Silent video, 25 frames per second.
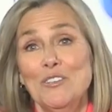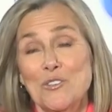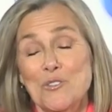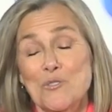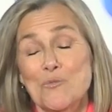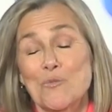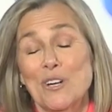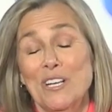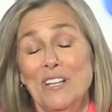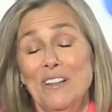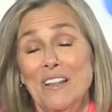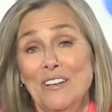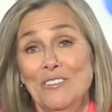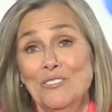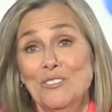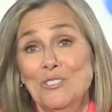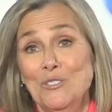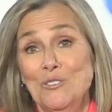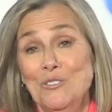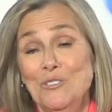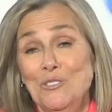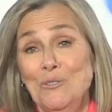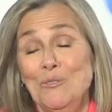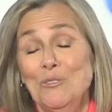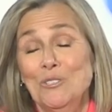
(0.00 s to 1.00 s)
in your wheelhouse.
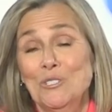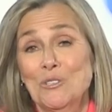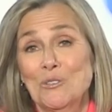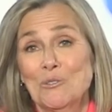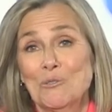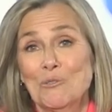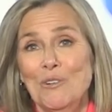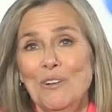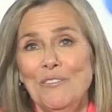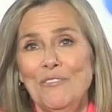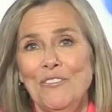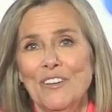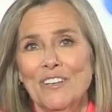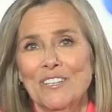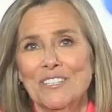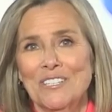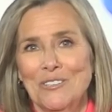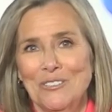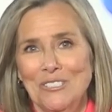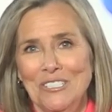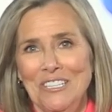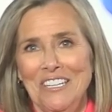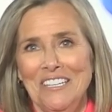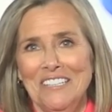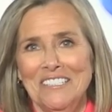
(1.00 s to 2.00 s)
You two are terrific.
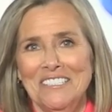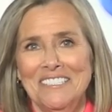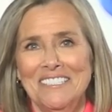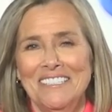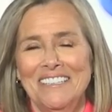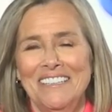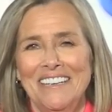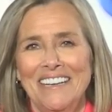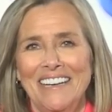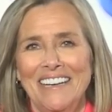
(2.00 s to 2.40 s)
Good luck today.